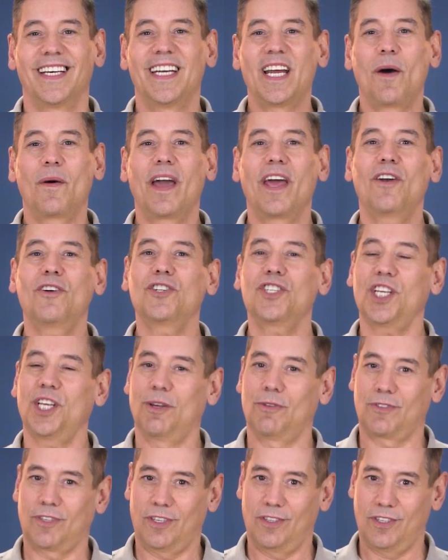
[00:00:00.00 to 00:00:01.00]
Now, energy
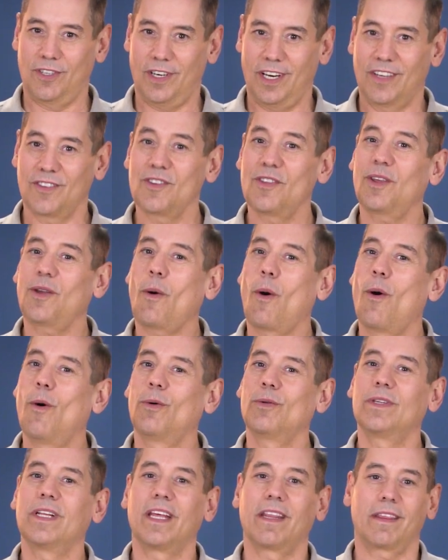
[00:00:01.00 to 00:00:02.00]
usage isn't the
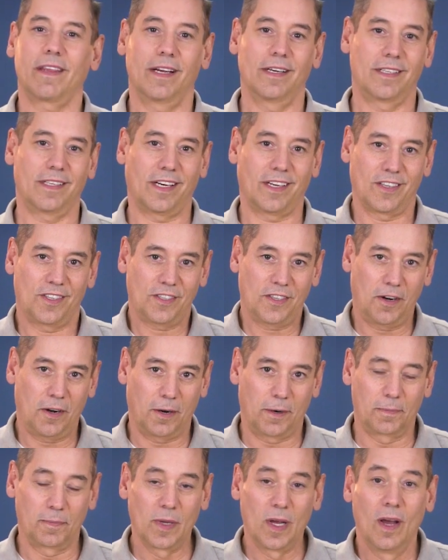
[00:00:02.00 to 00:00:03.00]
only thing to
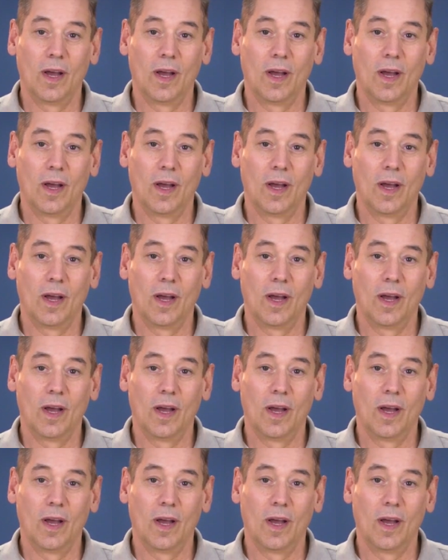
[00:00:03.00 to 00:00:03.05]
consider.